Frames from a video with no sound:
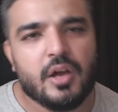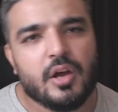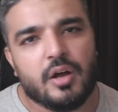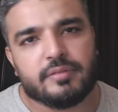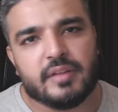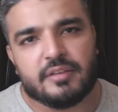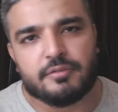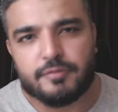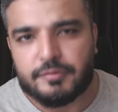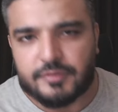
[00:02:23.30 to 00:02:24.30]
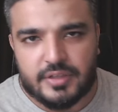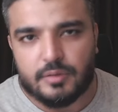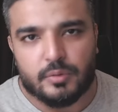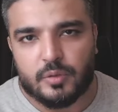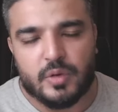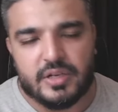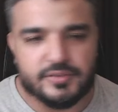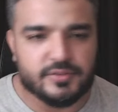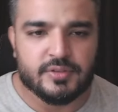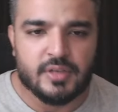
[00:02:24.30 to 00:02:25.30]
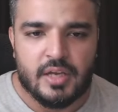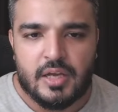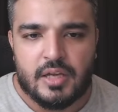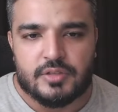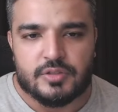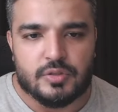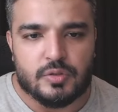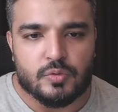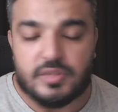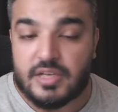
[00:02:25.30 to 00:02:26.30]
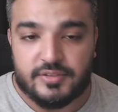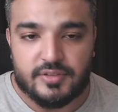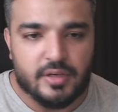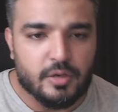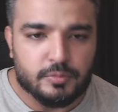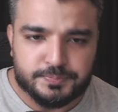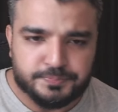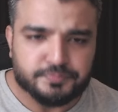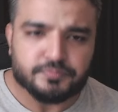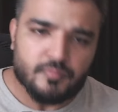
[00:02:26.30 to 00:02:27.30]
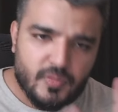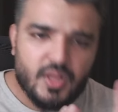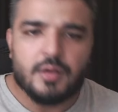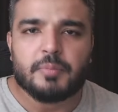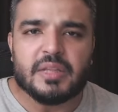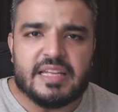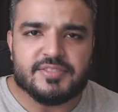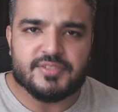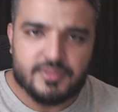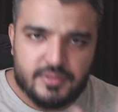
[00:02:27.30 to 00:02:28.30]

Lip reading: of like 50 requests to test it out. But let's